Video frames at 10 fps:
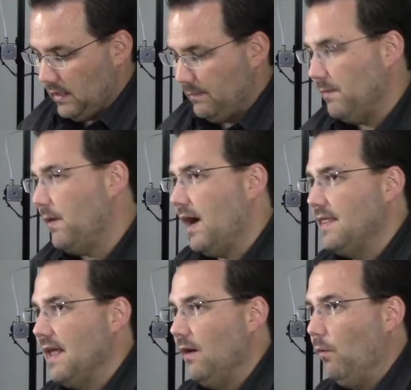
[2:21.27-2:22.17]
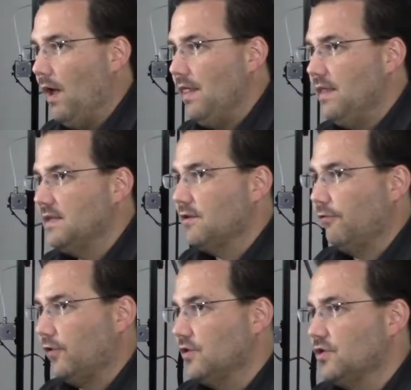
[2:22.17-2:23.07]
Keep in mind that when this
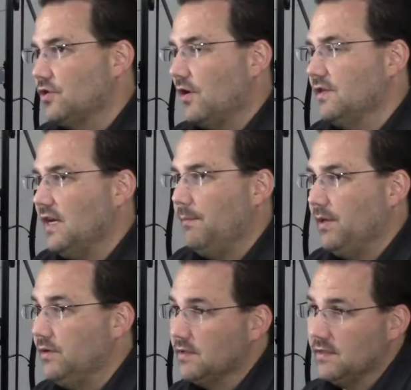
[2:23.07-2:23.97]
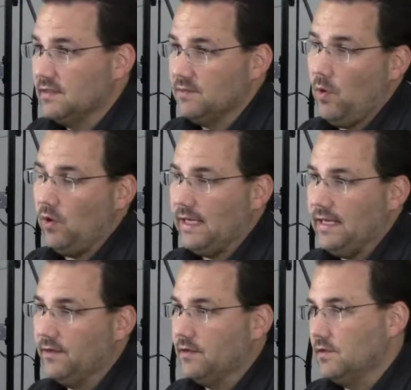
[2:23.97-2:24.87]
first starts up, it uses a small
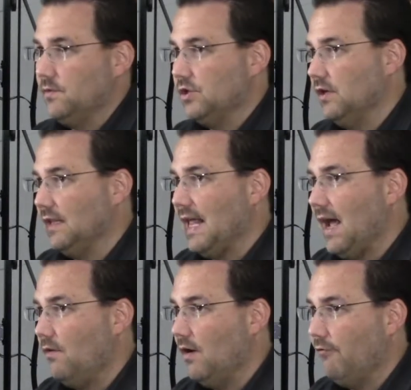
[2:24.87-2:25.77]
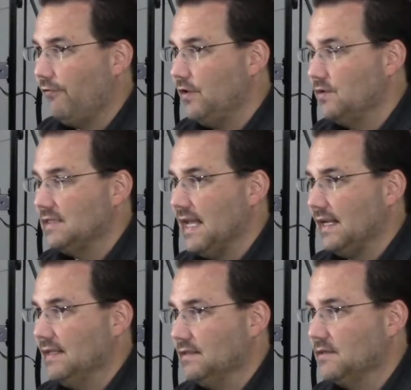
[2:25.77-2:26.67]
heater, so we should allow a few
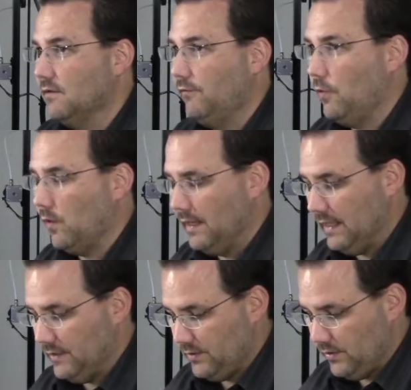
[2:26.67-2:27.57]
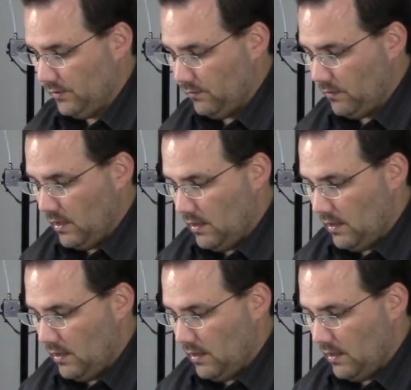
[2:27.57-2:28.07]
seconds for it to